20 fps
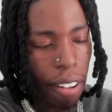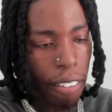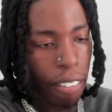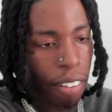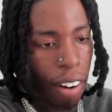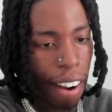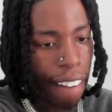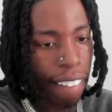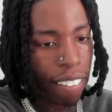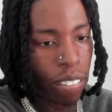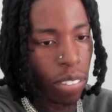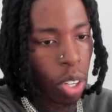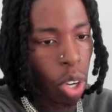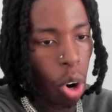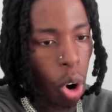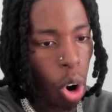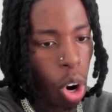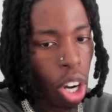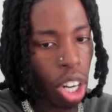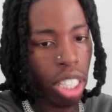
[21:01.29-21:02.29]
right?
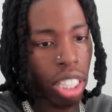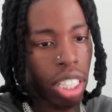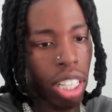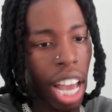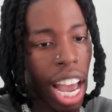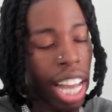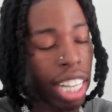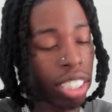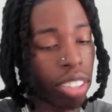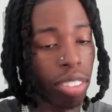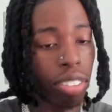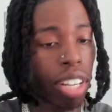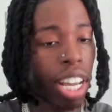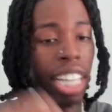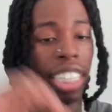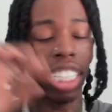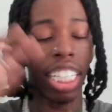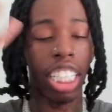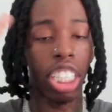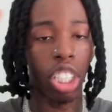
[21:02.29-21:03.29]
On,
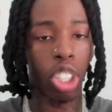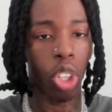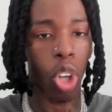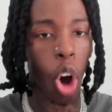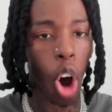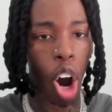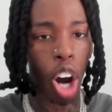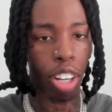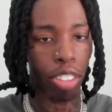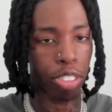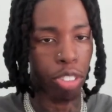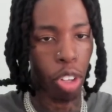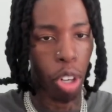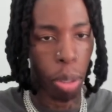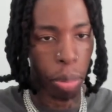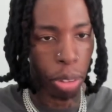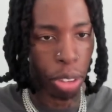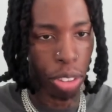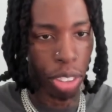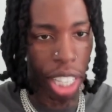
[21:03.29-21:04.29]
as a
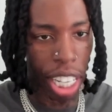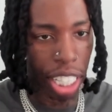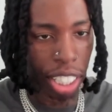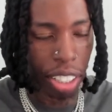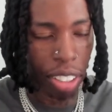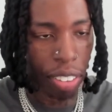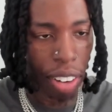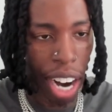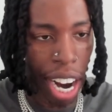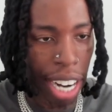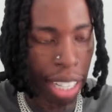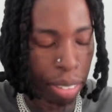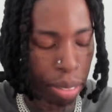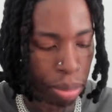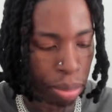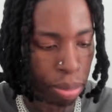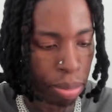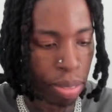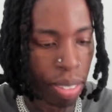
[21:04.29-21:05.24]
long-form creator, right?